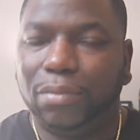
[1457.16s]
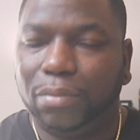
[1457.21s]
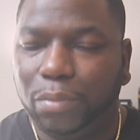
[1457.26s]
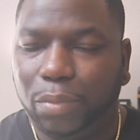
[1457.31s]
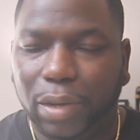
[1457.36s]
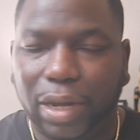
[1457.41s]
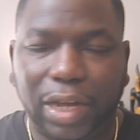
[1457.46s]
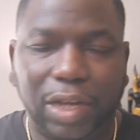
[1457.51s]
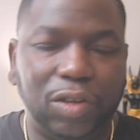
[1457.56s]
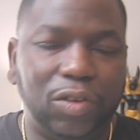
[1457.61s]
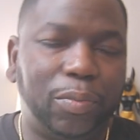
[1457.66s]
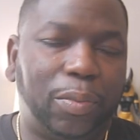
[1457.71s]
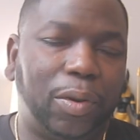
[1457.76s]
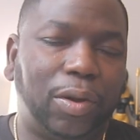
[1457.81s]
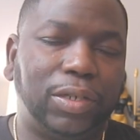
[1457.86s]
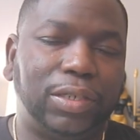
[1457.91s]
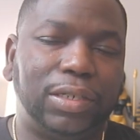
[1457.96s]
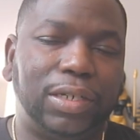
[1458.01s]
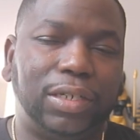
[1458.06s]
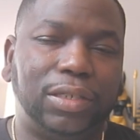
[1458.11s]
bring a new
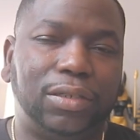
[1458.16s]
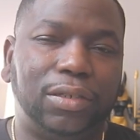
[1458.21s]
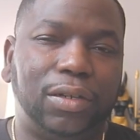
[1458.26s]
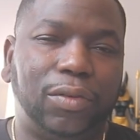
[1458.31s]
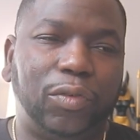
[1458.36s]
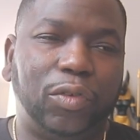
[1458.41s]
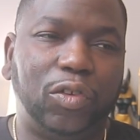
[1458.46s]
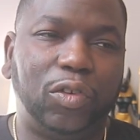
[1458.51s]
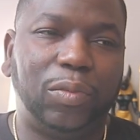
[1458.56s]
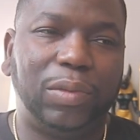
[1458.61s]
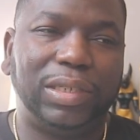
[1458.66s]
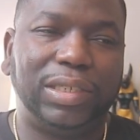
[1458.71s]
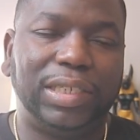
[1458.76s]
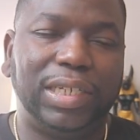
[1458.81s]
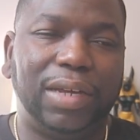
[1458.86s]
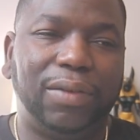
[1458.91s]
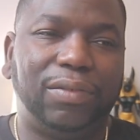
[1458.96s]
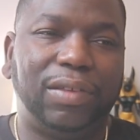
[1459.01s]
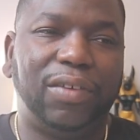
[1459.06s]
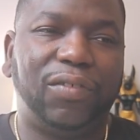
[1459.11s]
person into the room and
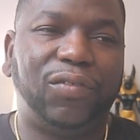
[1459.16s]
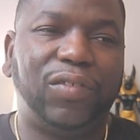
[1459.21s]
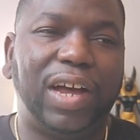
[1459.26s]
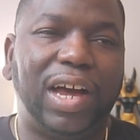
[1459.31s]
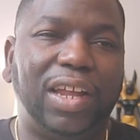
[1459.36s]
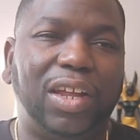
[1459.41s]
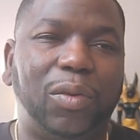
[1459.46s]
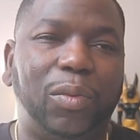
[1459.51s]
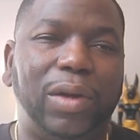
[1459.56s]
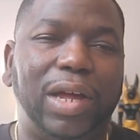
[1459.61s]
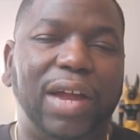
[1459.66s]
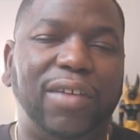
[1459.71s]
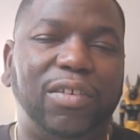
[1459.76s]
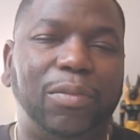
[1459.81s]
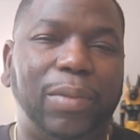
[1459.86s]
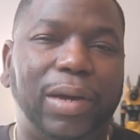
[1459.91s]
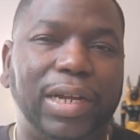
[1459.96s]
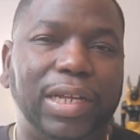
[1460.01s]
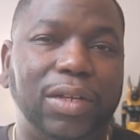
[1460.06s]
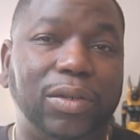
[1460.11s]
see if they follow what
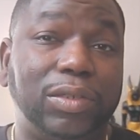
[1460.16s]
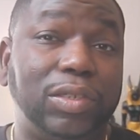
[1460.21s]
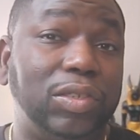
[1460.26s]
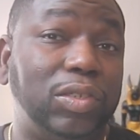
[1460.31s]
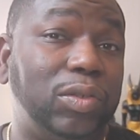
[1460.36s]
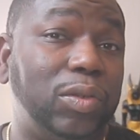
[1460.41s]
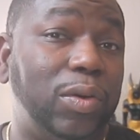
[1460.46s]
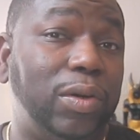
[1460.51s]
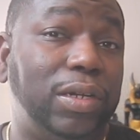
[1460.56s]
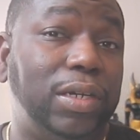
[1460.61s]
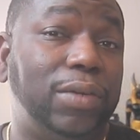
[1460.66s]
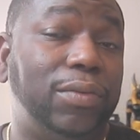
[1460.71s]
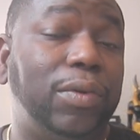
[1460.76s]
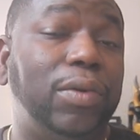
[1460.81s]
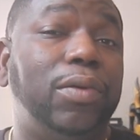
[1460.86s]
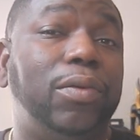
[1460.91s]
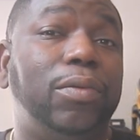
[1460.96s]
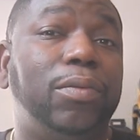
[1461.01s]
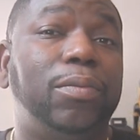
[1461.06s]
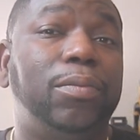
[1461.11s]
everybody else is doing in the
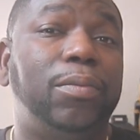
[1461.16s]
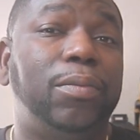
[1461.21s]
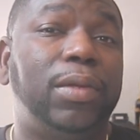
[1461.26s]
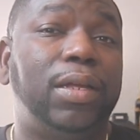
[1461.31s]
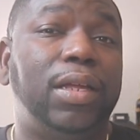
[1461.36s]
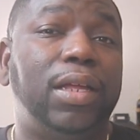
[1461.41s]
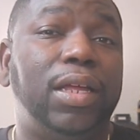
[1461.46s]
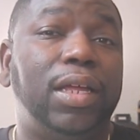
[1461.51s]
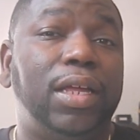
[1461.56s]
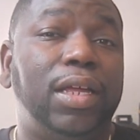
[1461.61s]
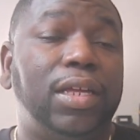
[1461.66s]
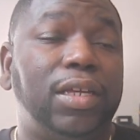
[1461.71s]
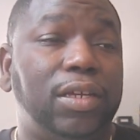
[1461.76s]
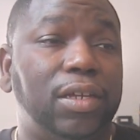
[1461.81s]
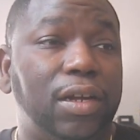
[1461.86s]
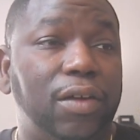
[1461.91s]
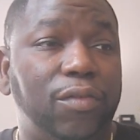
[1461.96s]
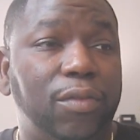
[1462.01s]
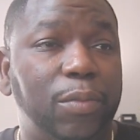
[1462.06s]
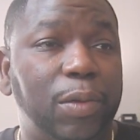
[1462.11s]
room.
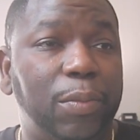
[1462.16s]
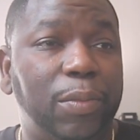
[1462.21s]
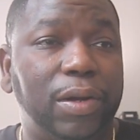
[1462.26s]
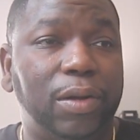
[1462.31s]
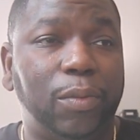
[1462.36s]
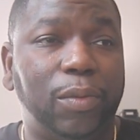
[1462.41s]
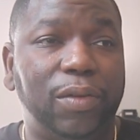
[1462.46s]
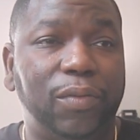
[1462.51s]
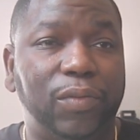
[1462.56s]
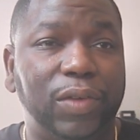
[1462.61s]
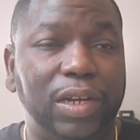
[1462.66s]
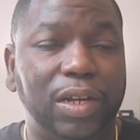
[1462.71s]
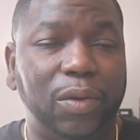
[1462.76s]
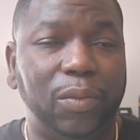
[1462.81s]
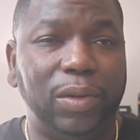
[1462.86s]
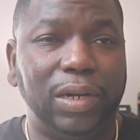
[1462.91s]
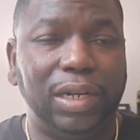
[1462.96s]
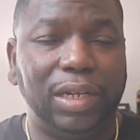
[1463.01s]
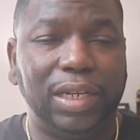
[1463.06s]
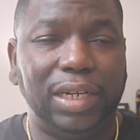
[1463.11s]
Remember the one video
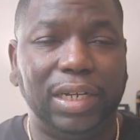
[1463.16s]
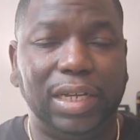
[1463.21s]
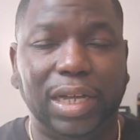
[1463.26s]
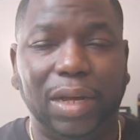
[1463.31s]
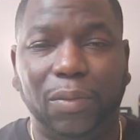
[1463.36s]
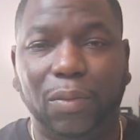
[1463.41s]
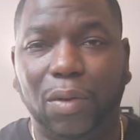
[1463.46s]
when a lady kept